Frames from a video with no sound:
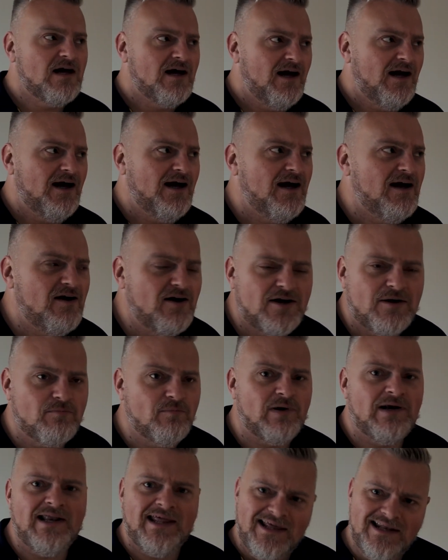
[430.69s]
I
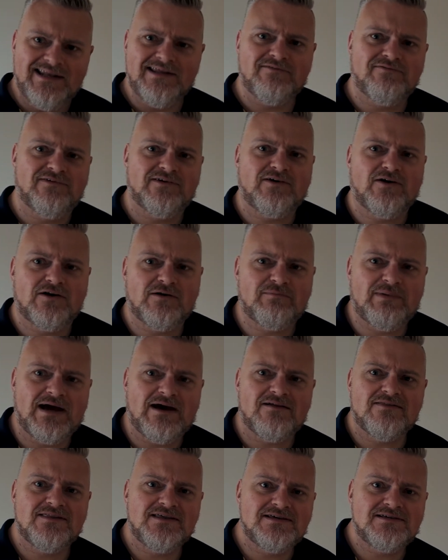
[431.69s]
completely forgot
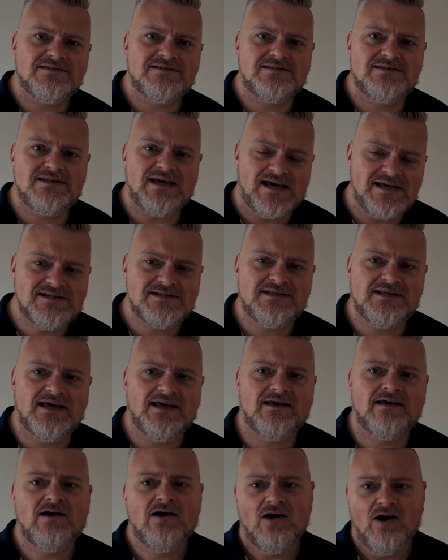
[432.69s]
about this
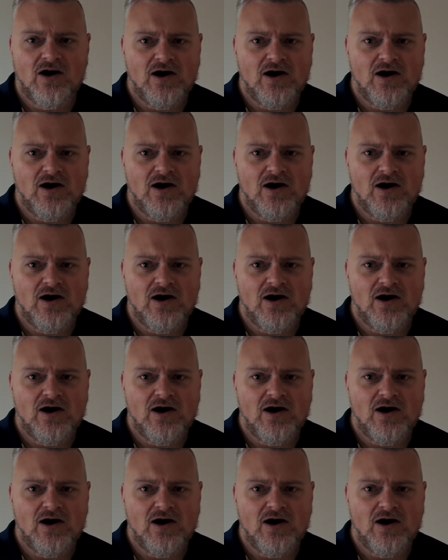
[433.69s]
tasting.